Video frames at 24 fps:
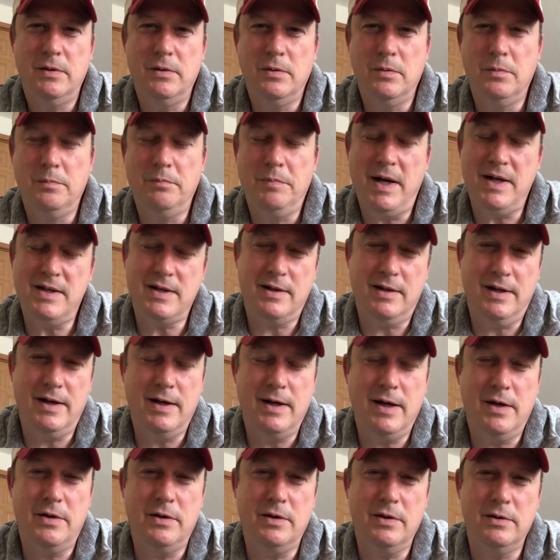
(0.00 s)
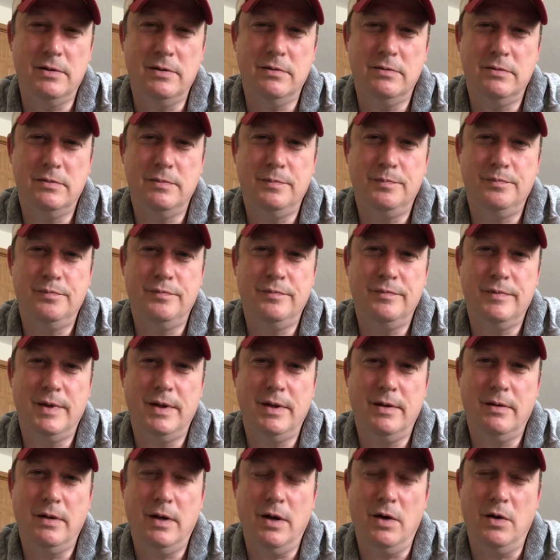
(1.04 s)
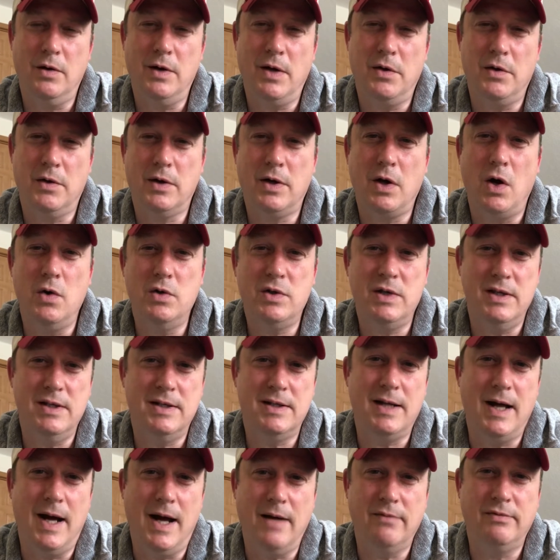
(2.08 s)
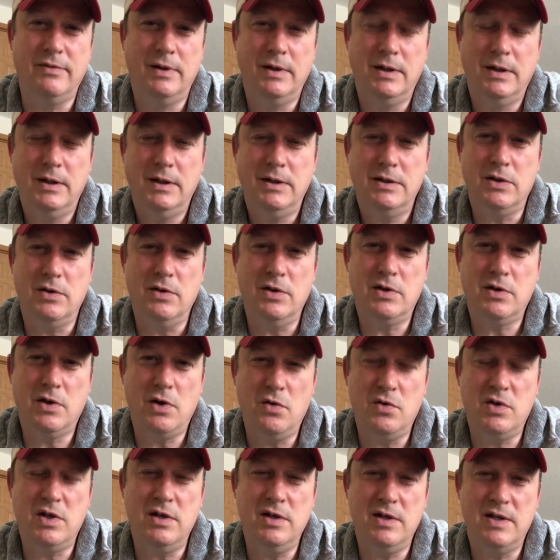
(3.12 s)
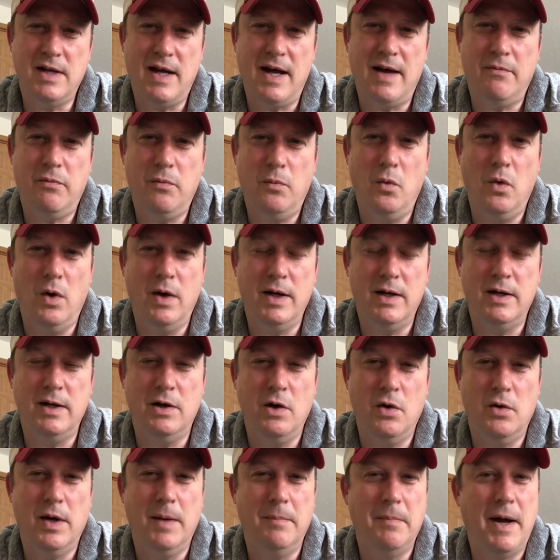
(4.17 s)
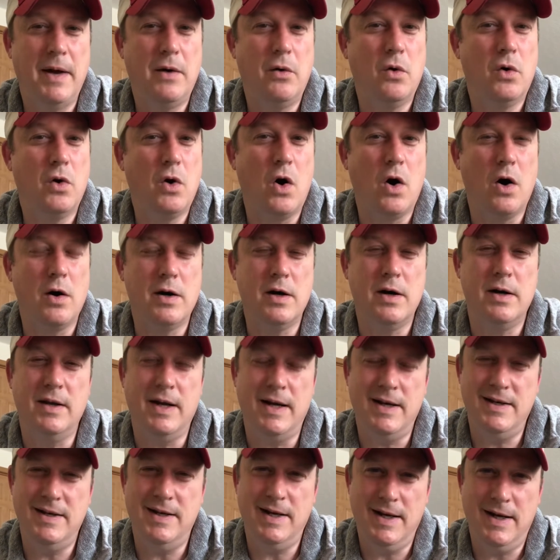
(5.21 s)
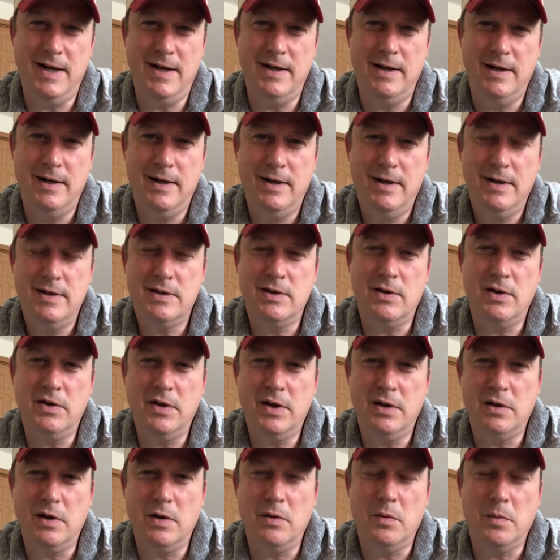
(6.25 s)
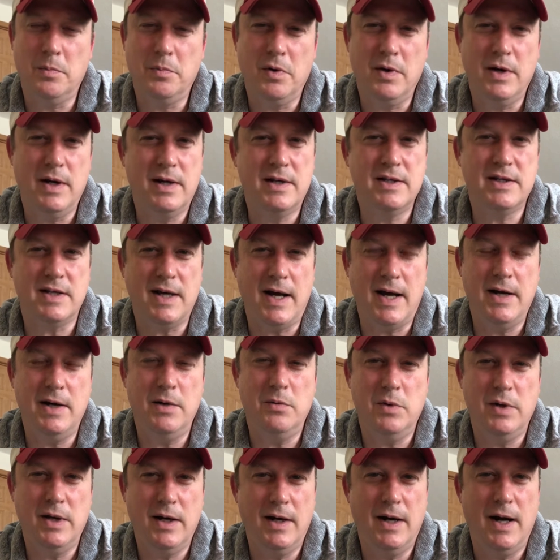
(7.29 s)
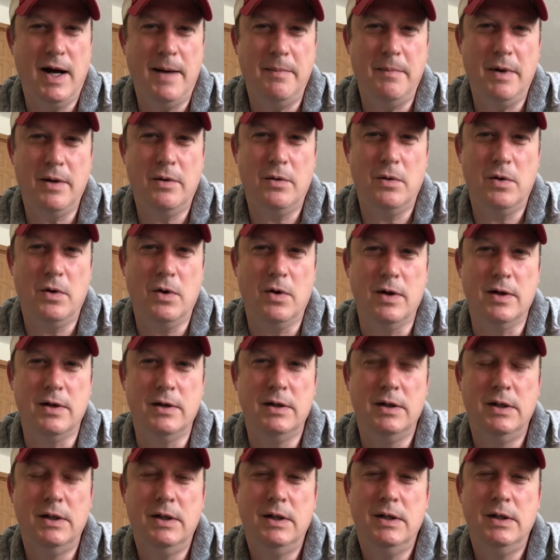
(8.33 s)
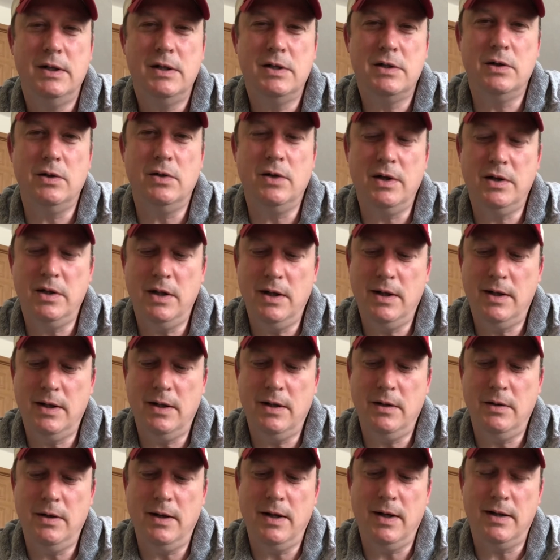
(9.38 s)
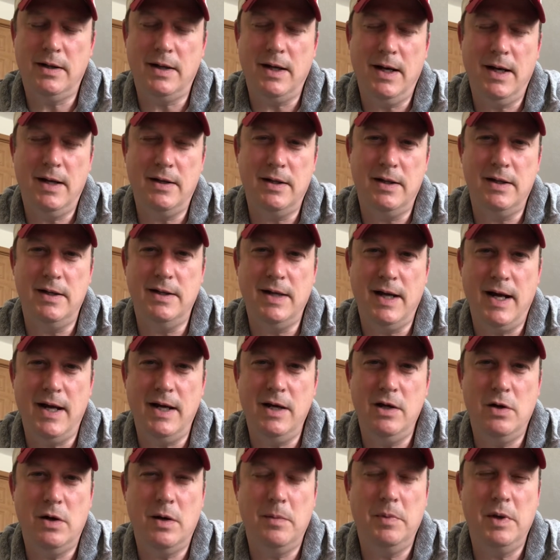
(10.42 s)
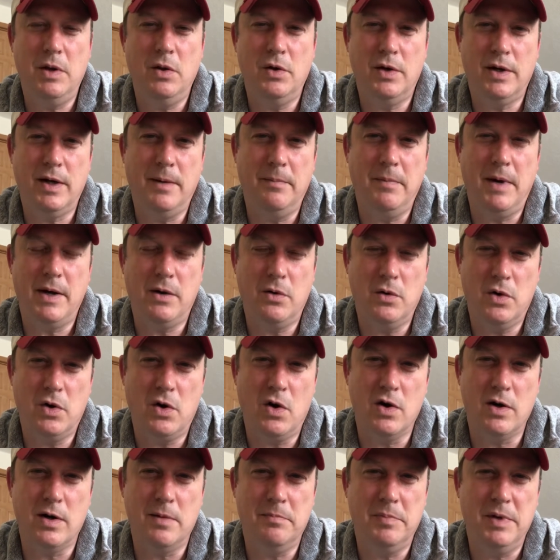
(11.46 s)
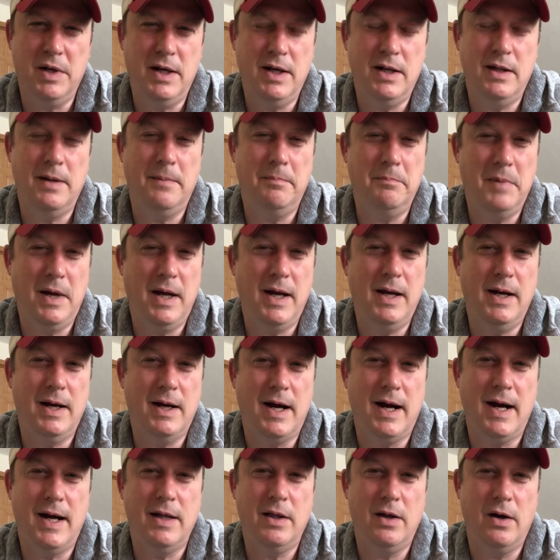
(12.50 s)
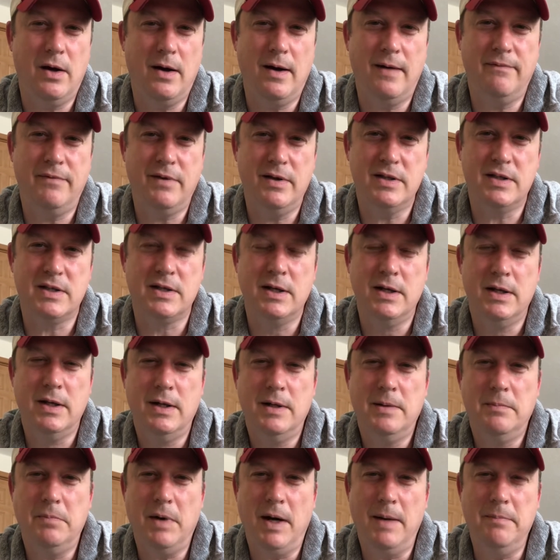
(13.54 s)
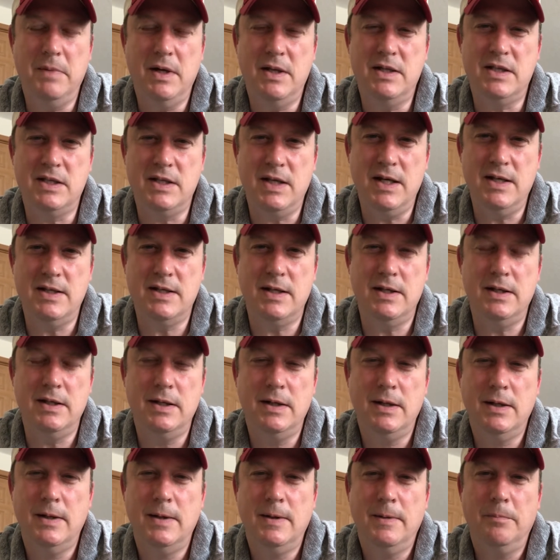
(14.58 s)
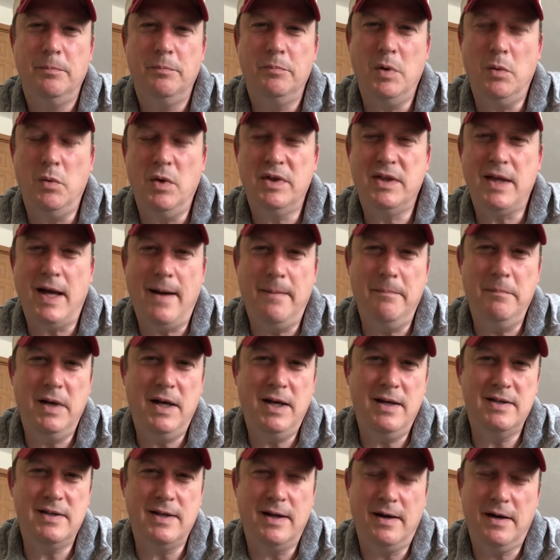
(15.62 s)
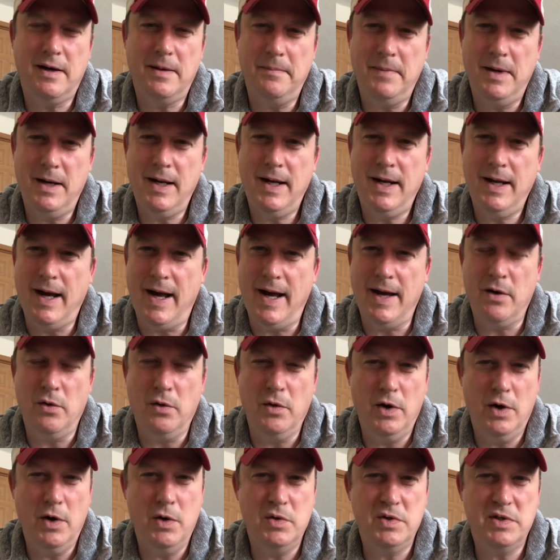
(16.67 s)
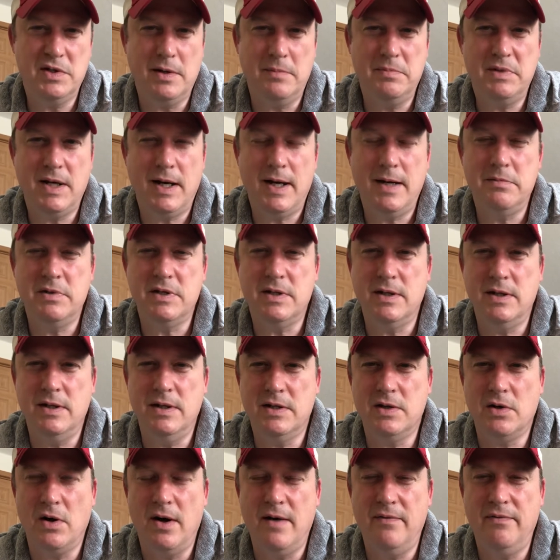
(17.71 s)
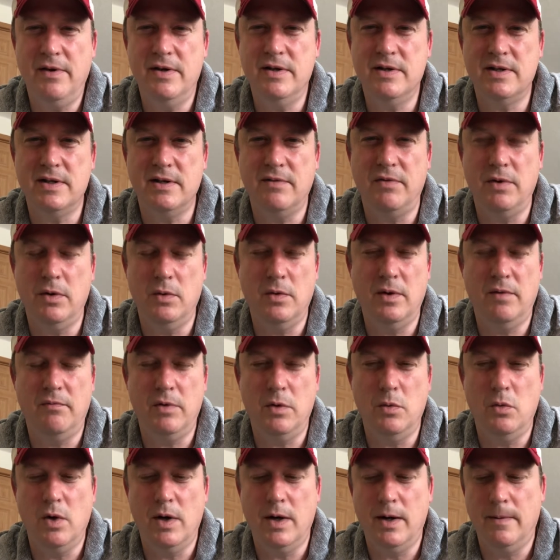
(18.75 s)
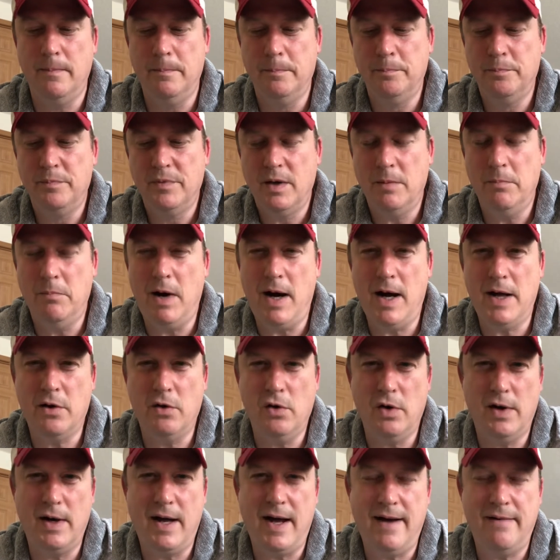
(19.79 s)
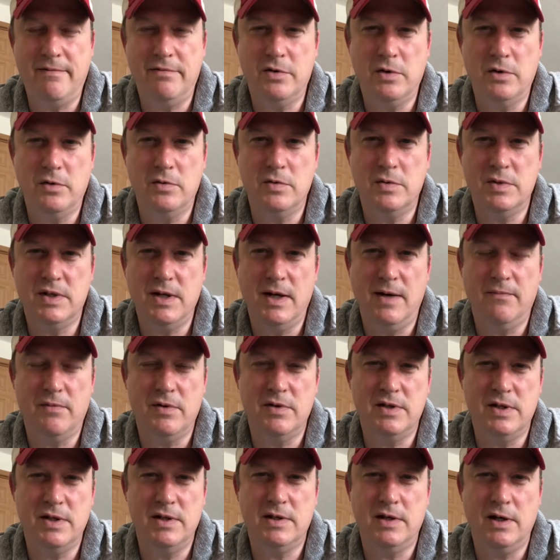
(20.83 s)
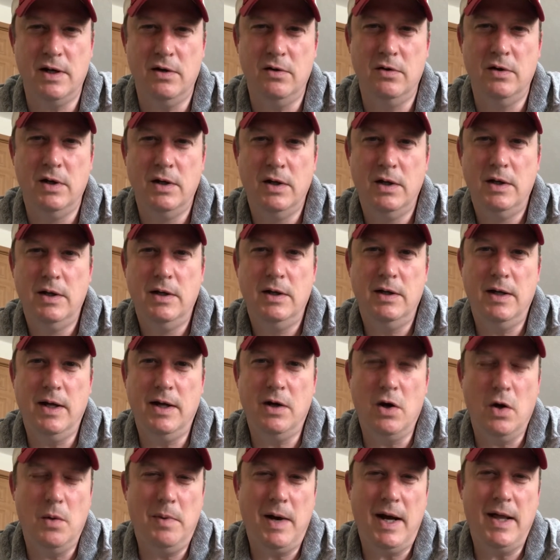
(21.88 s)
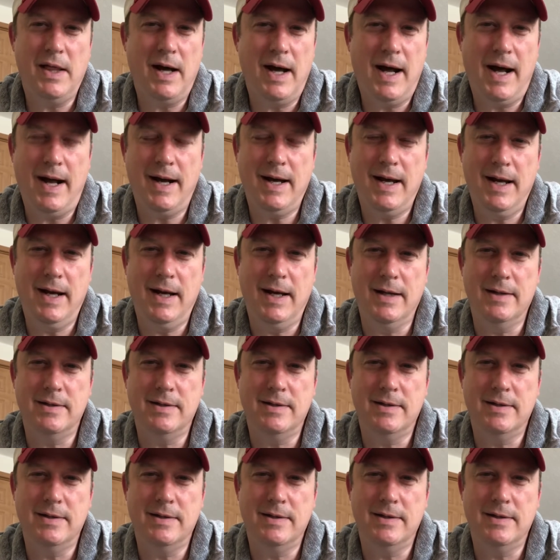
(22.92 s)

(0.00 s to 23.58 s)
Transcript: basically another coaching staff. So this coaching staff wanted to go get Michael Carter, and they did. So I think they were pretty excited when they got Michael Carter. So I think at the end of the day, you could be looking at Michael Carter being the main guy in the offense by midseason. But what that means in a committee, I don't know. Sometimes in this offense, if you want to model it after San Francisco, they go by the hot hand.